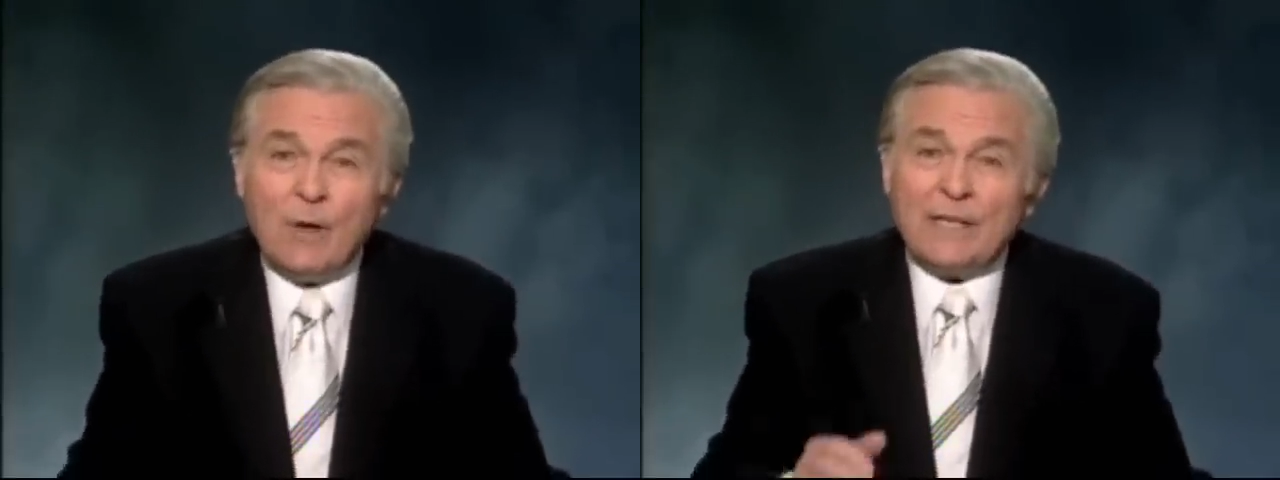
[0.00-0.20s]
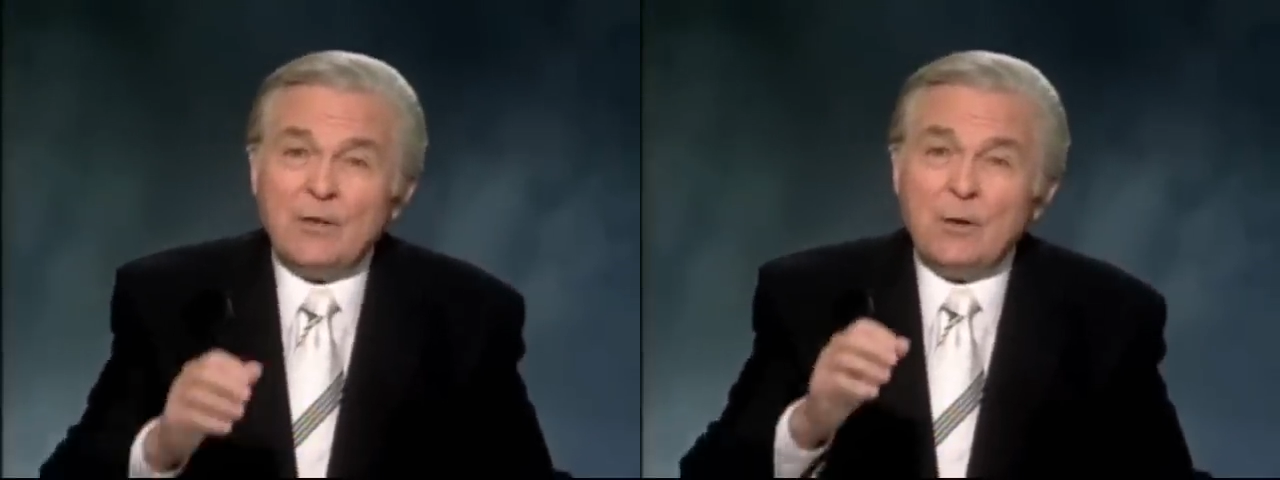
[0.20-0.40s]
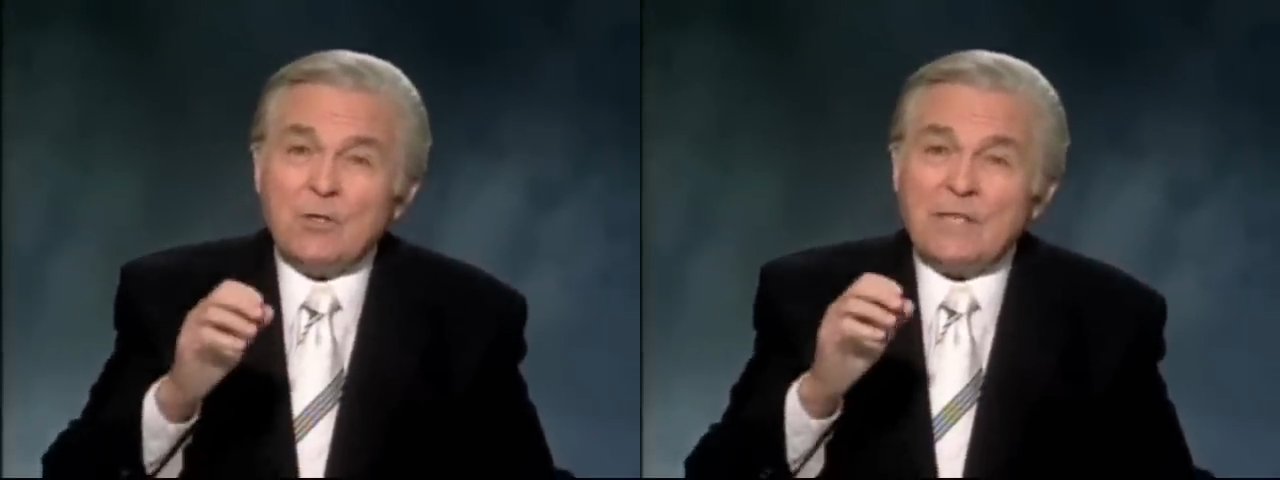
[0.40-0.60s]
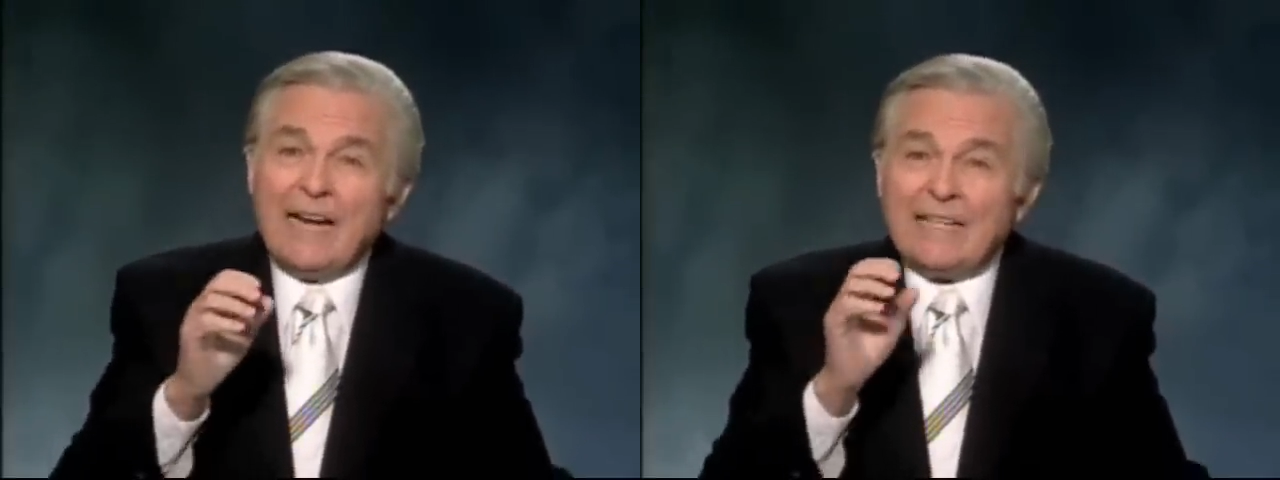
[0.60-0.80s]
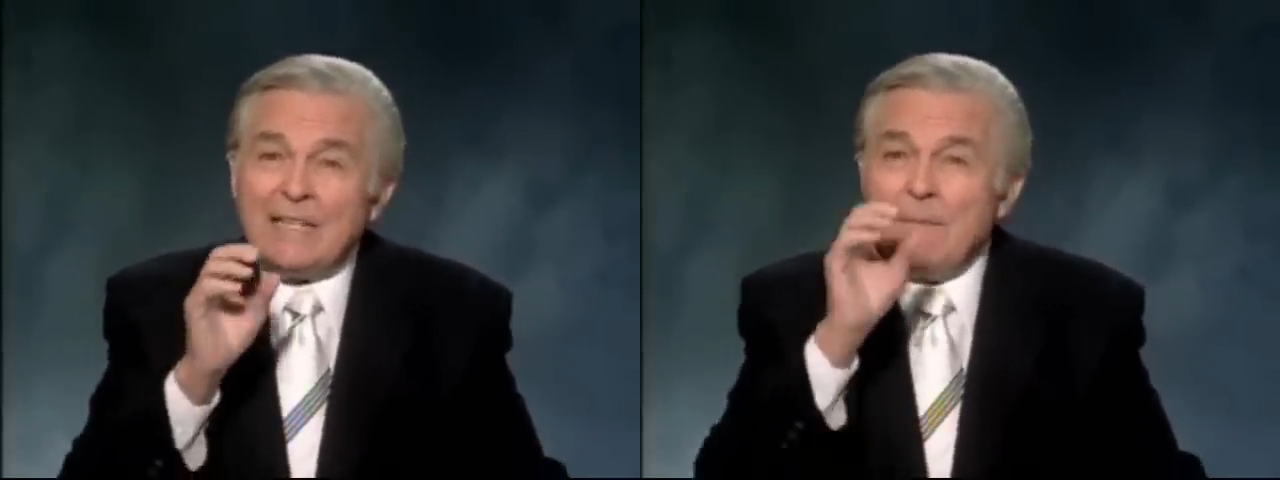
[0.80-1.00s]
who had a nose
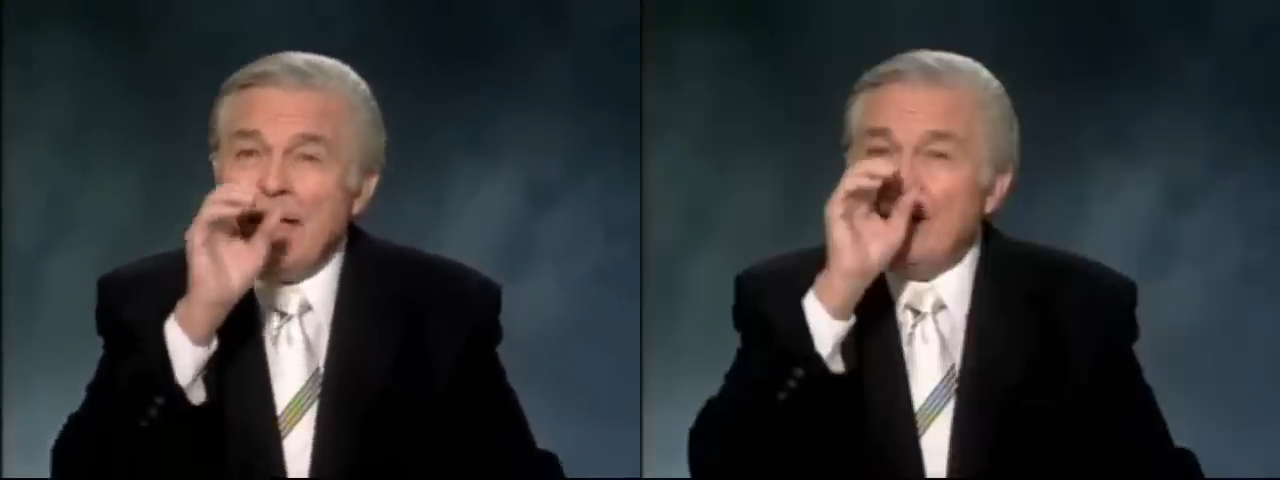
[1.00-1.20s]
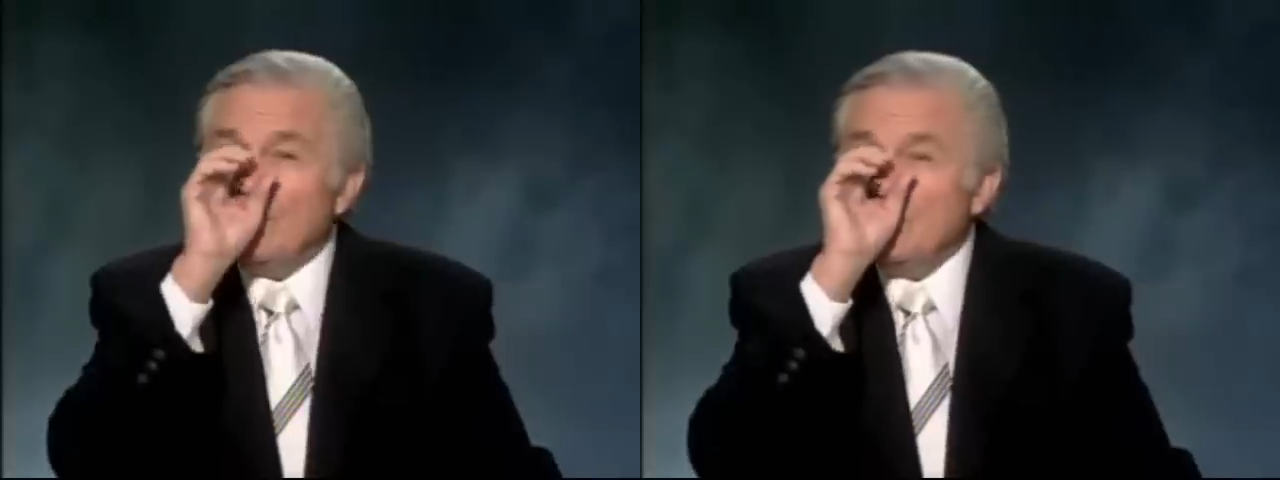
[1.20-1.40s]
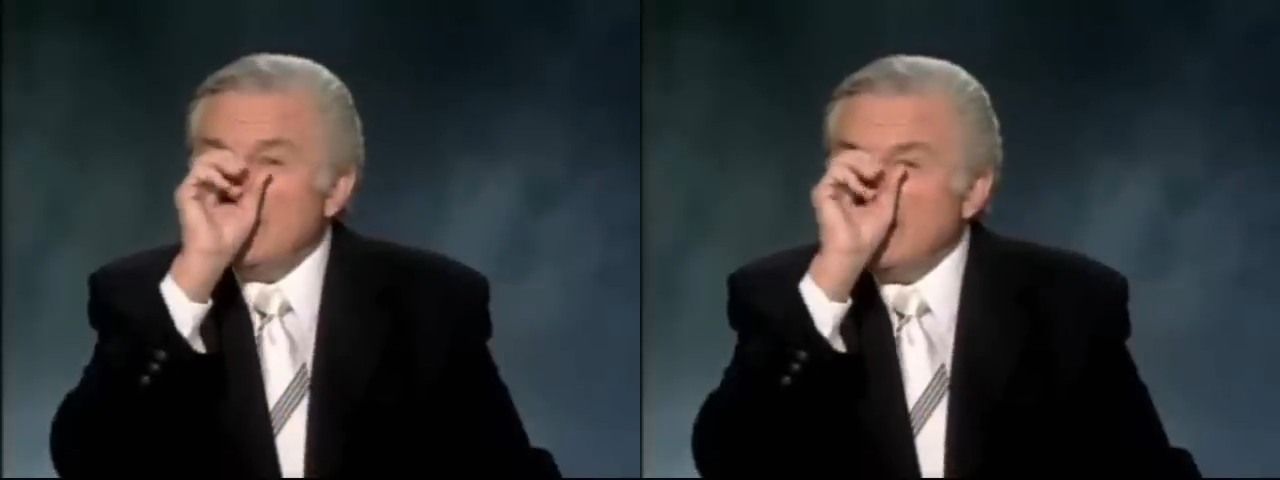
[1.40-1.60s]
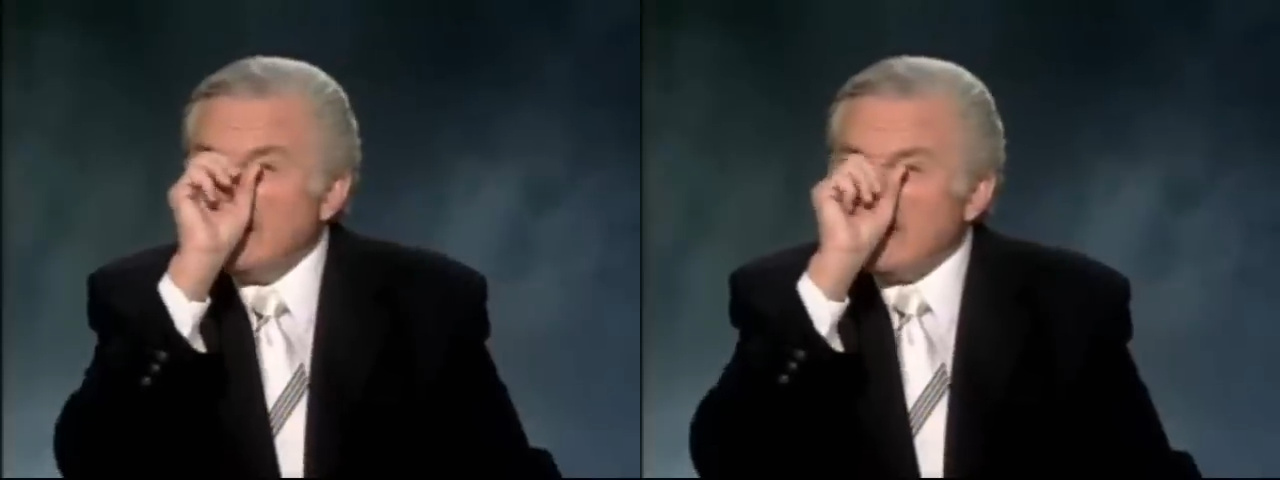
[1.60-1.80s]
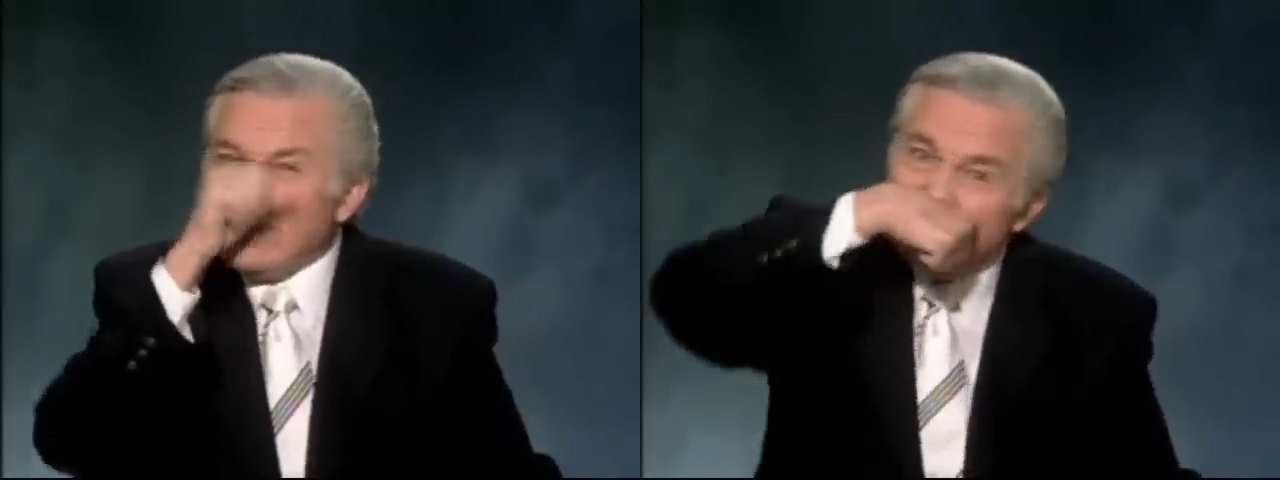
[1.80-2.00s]
like a tomato,
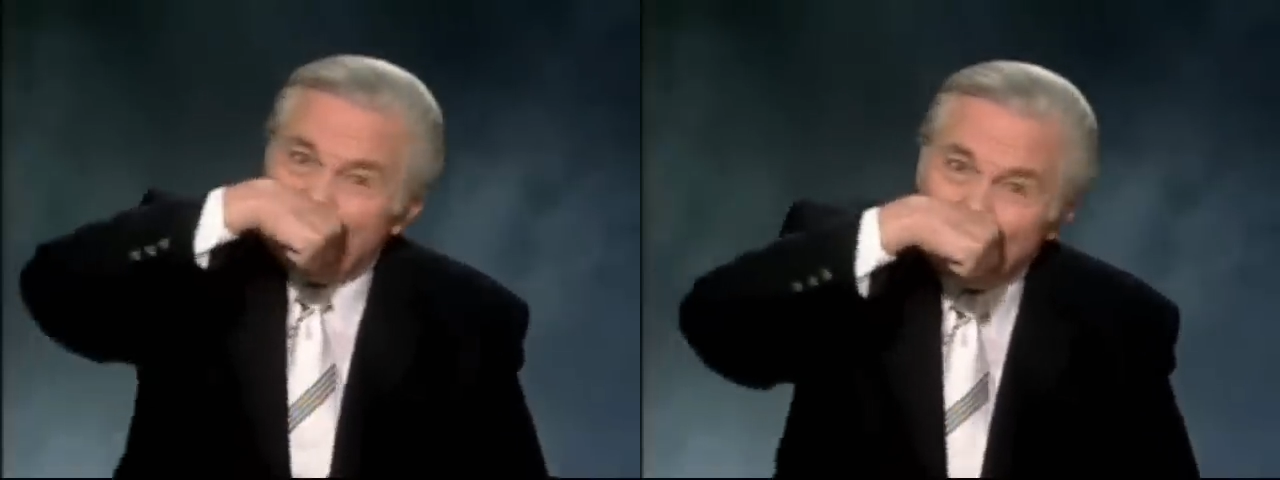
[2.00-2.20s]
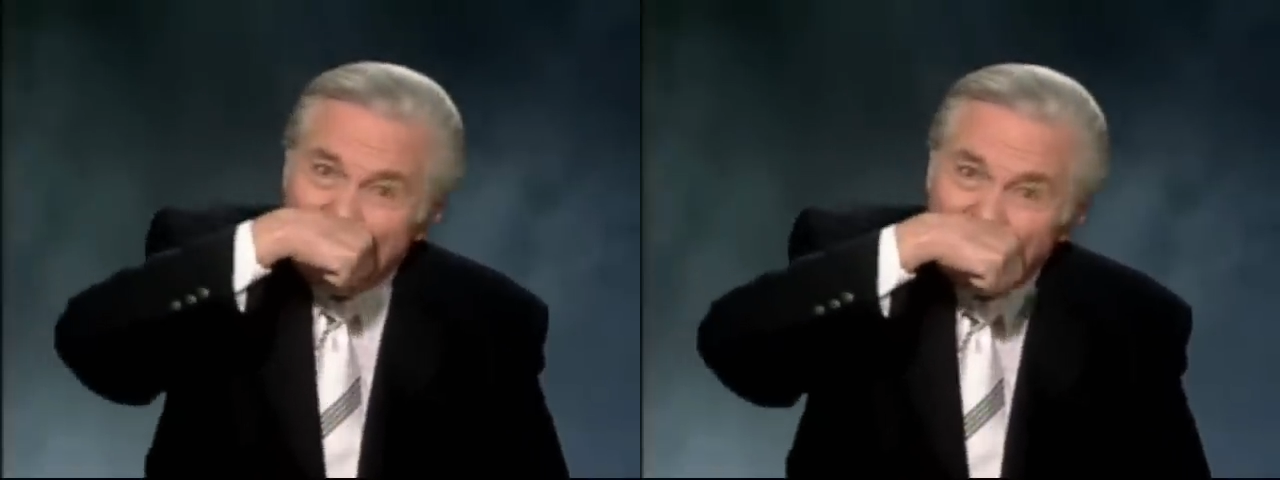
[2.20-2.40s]
turned it